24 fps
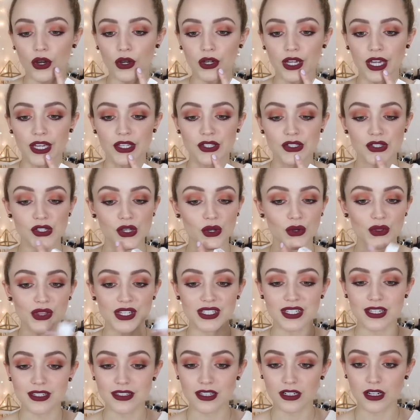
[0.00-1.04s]
Okay, so
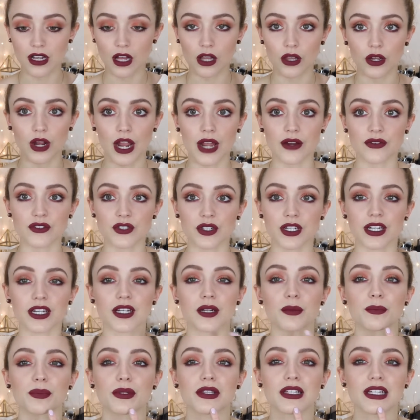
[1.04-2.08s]
this is the color after it
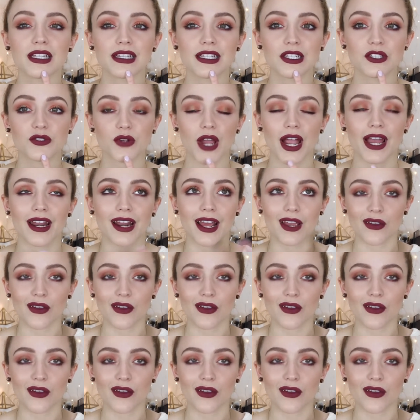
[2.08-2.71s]
completely dried.